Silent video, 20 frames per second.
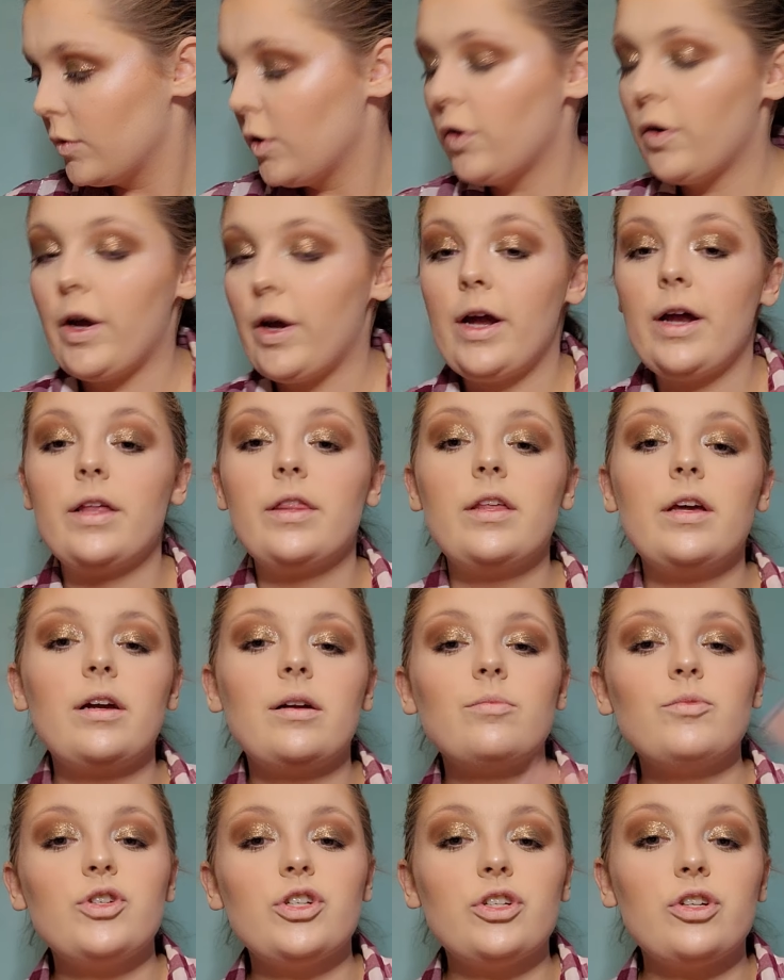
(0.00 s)
Okay, I think
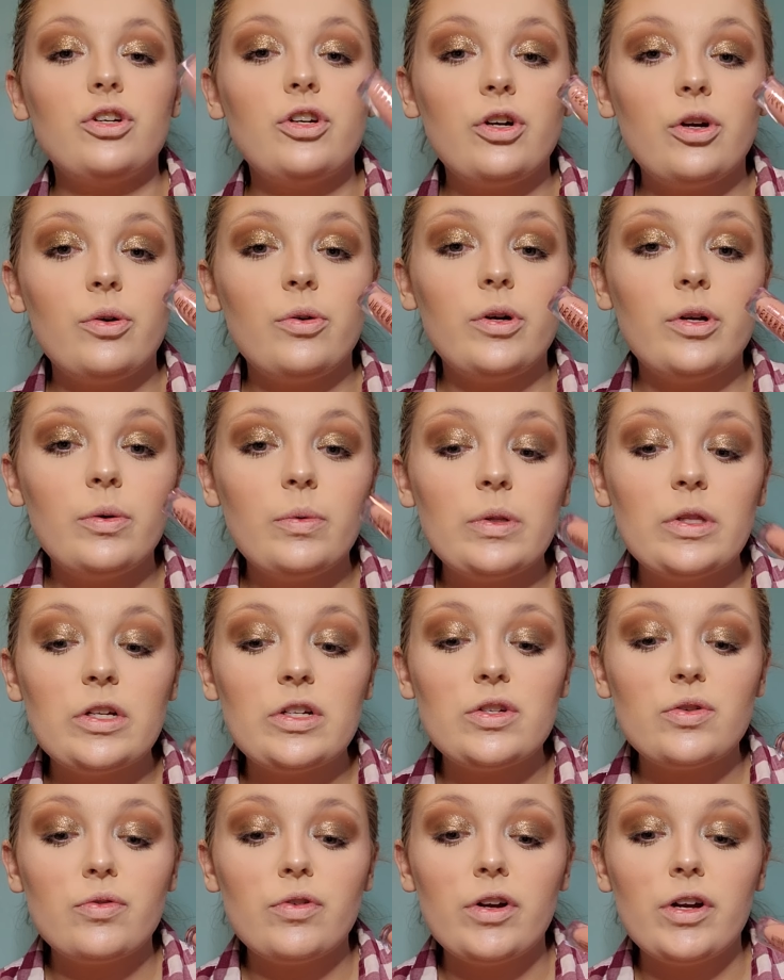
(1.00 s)
I'm just going to go in with
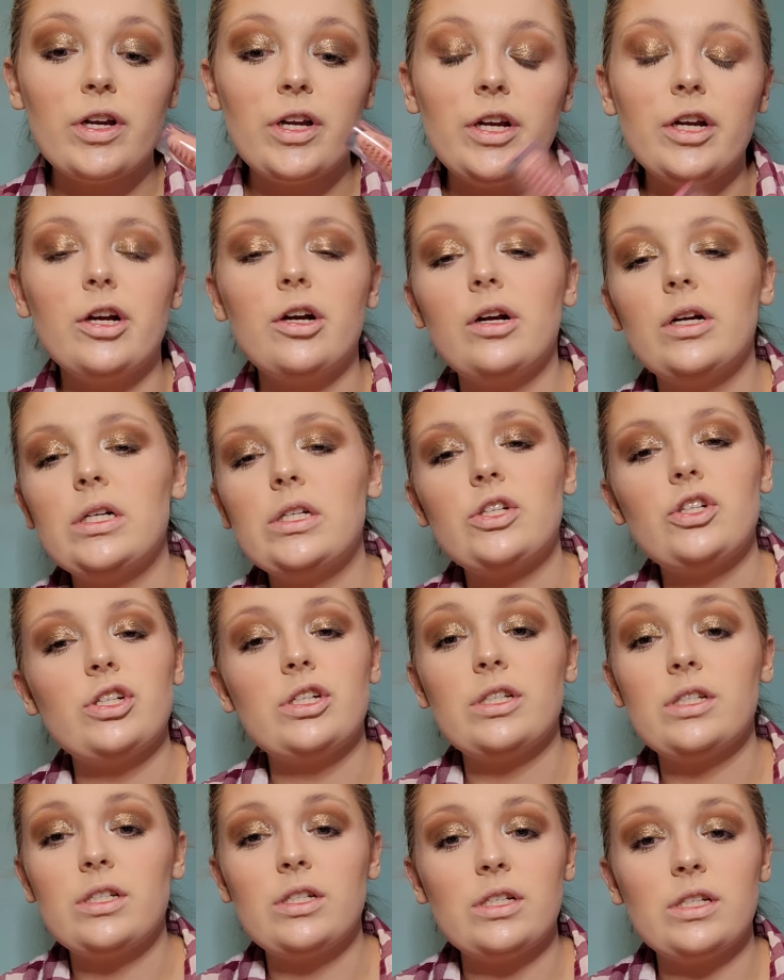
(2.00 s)
this one right here. It's
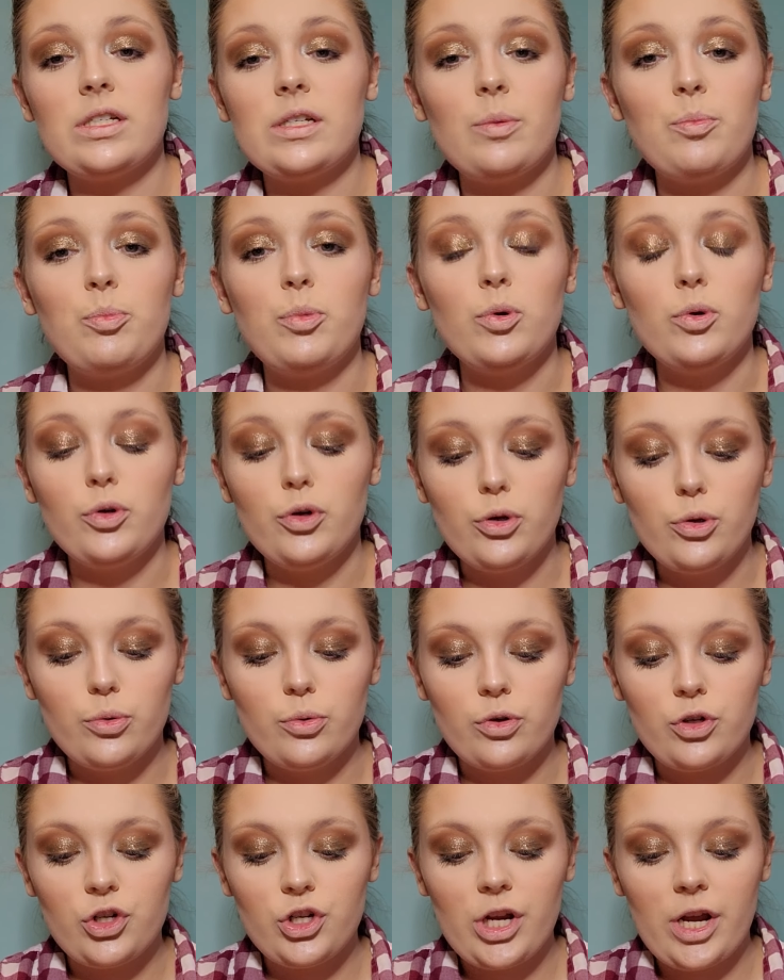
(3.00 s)
just a simple
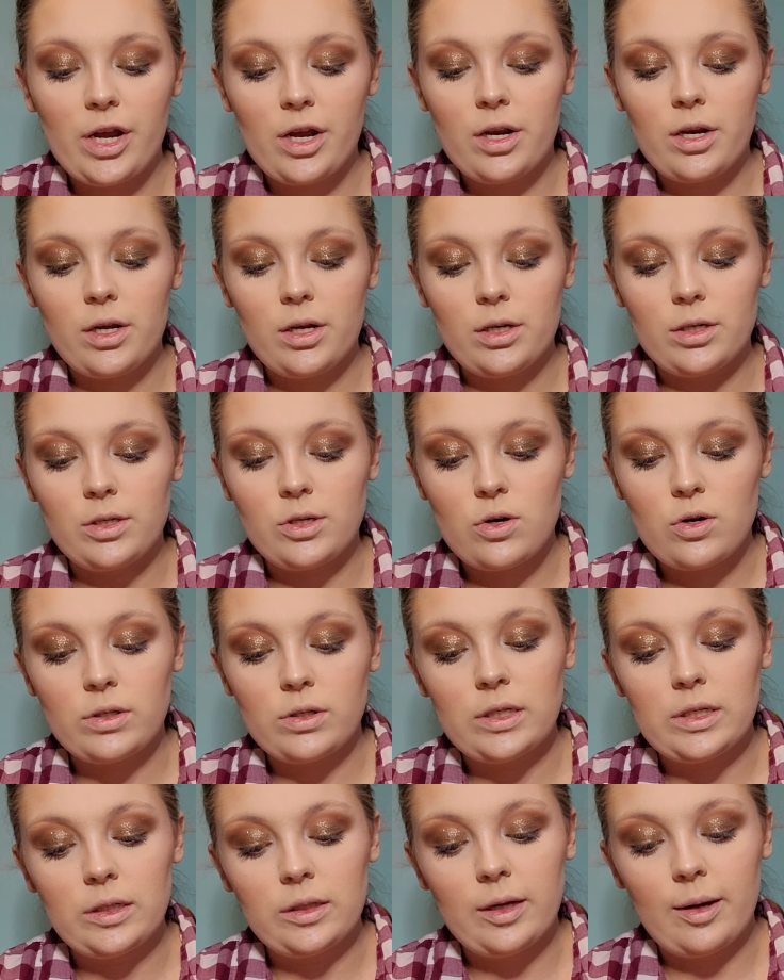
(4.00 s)
nude shade. It is
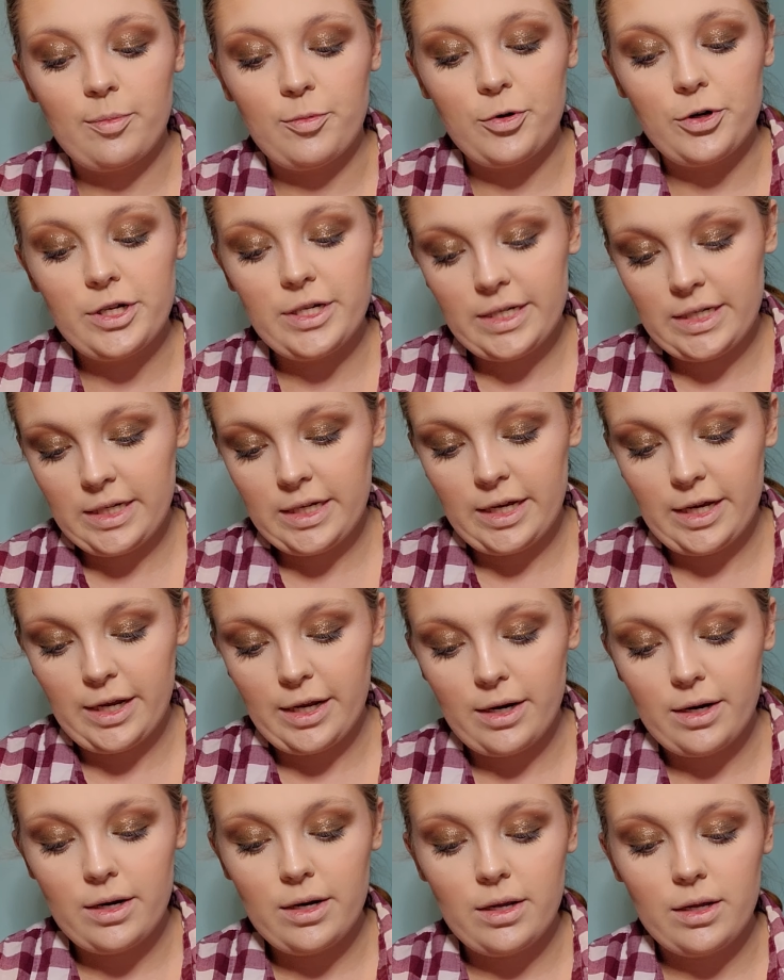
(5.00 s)
called Celebrity
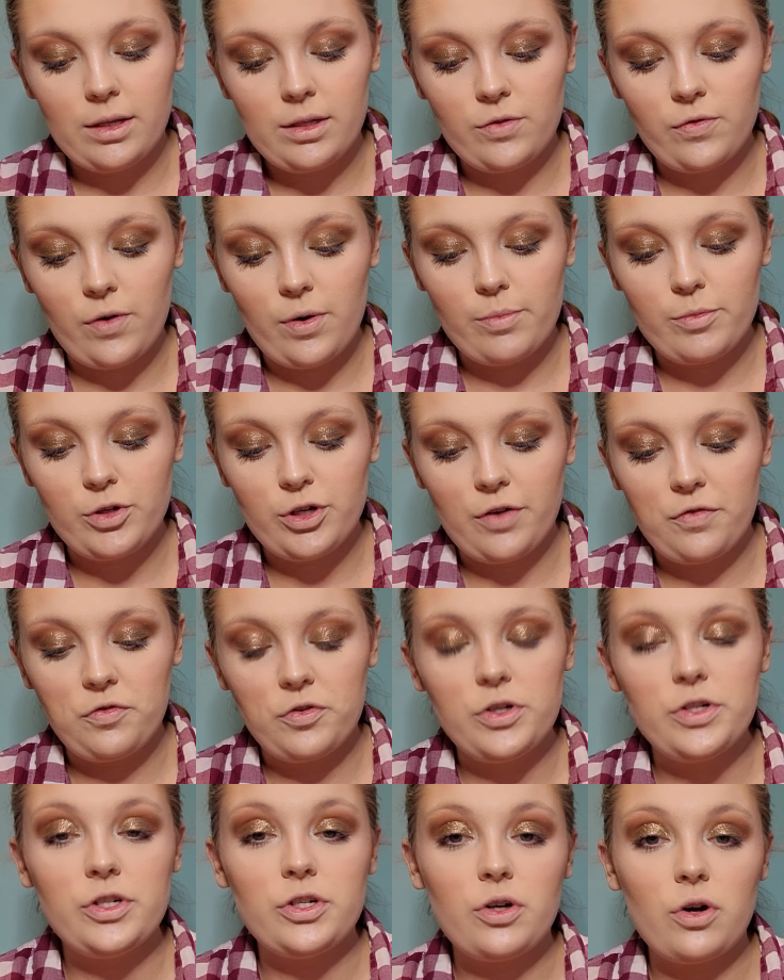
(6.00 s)
Skin. It's from
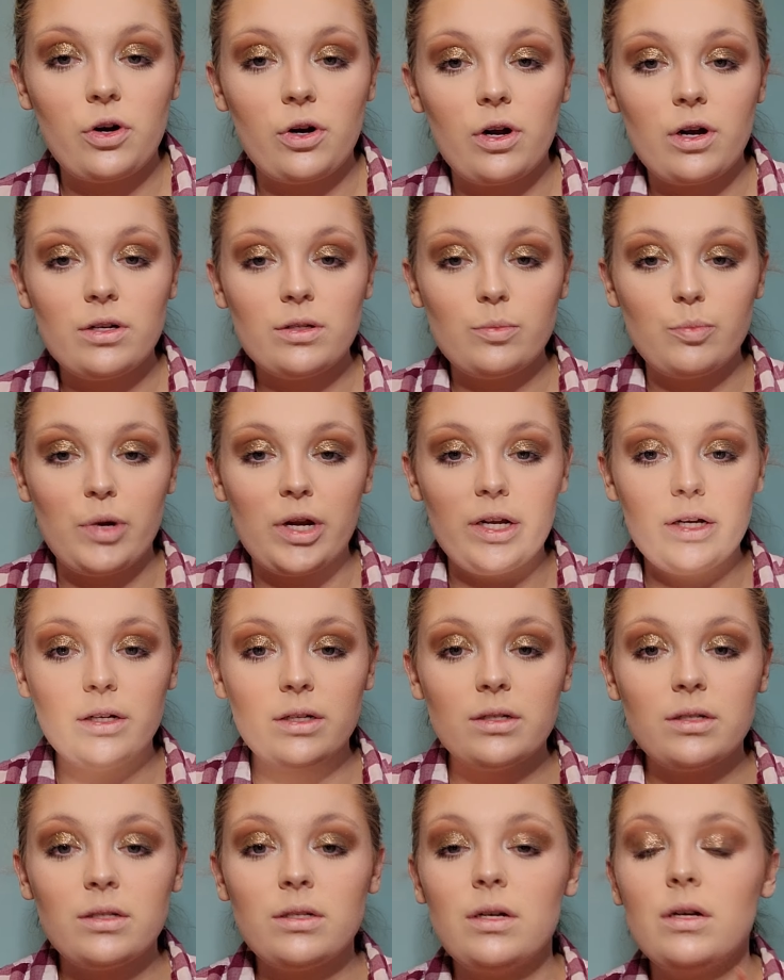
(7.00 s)
Jeffree Star
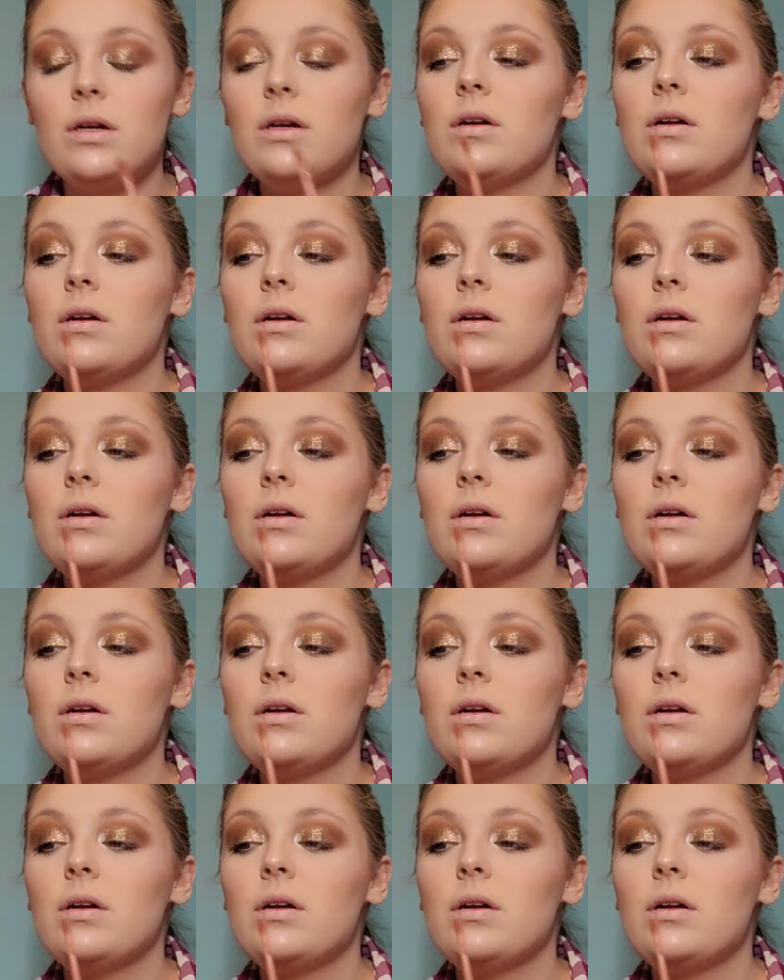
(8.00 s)
Cosmetics.